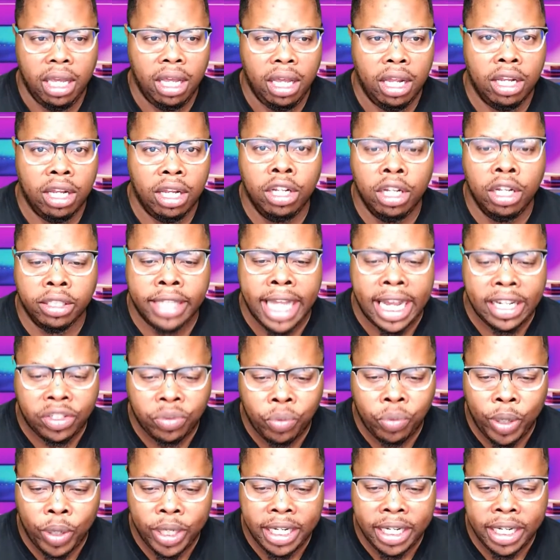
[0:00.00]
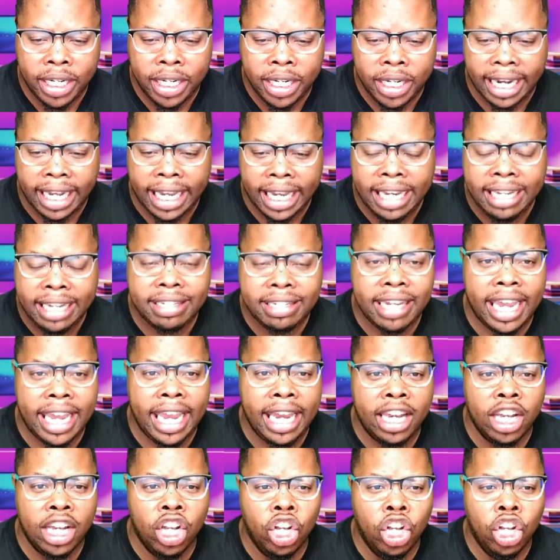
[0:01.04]
Look that's what he's saying. He's
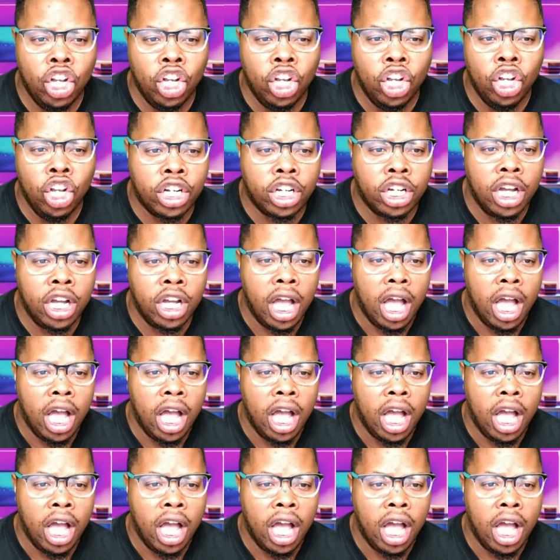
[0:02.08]
saying look